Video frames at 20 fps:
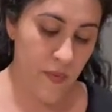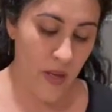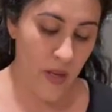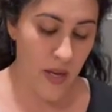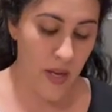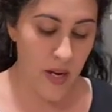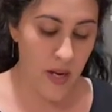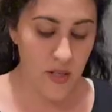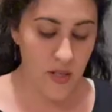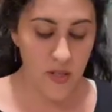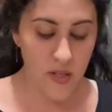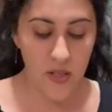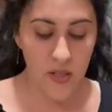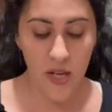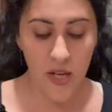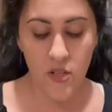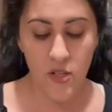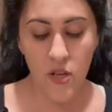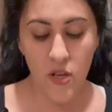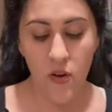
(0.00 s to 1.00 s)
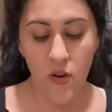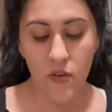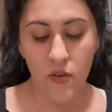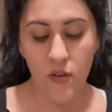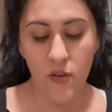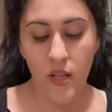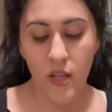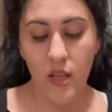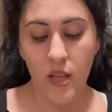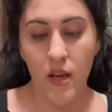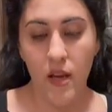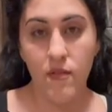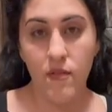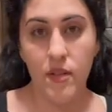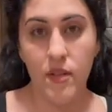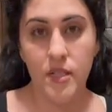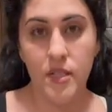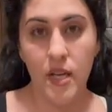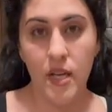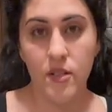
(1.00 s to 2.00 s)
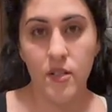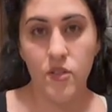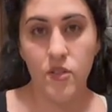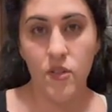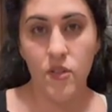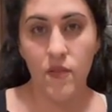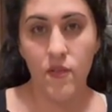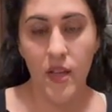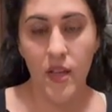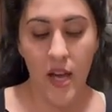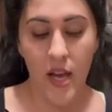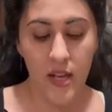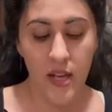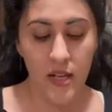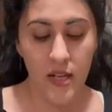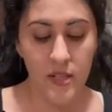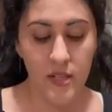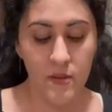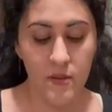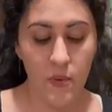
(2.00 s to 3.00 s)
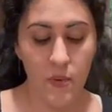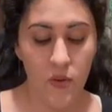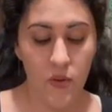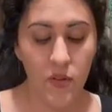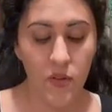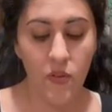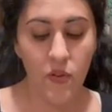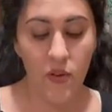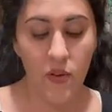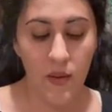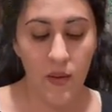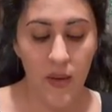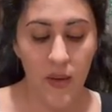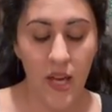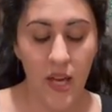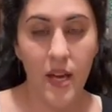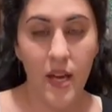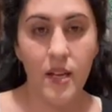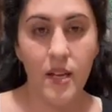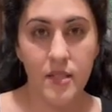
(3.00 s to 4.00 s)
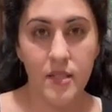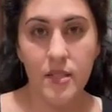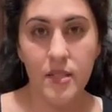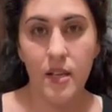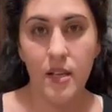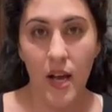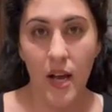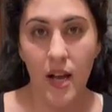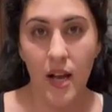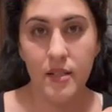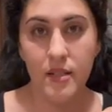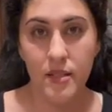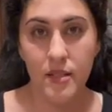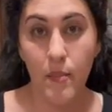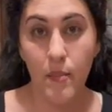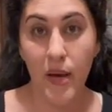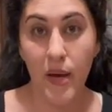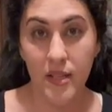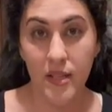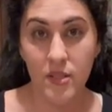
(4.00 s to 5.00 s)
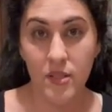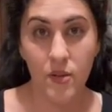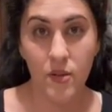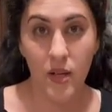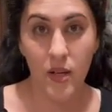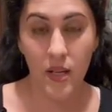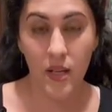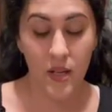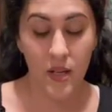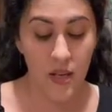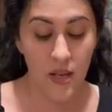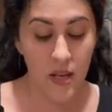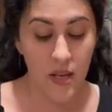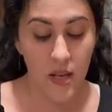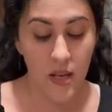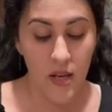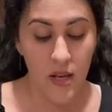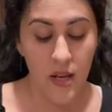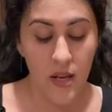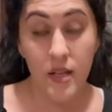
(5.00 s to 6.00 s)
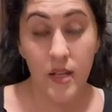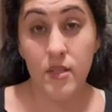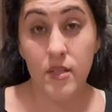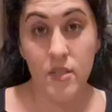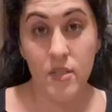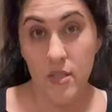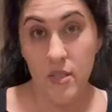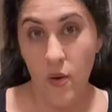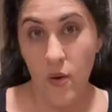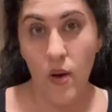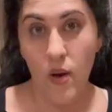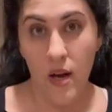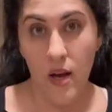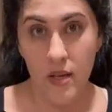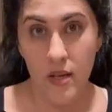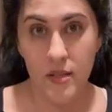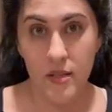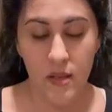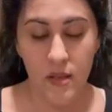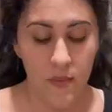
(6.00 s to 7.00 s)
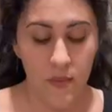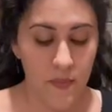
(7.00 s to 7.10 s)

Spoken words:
And I totally love the texture of that. It is both creamy and it still has a bite to it. It's so awesome.